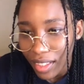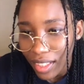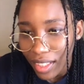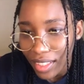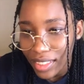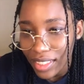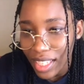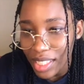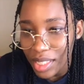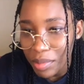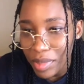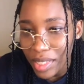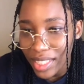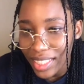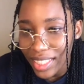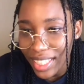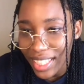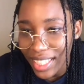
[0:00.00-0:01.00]
It does
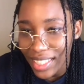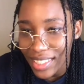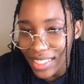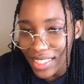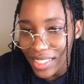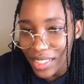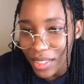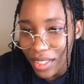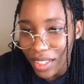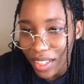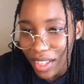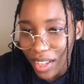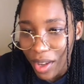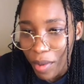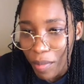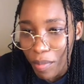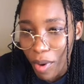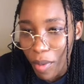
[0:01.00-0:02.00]
mean kiss.
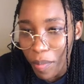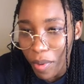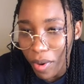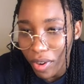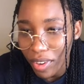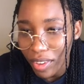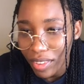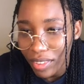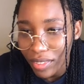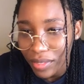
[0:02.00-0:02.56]
Popo.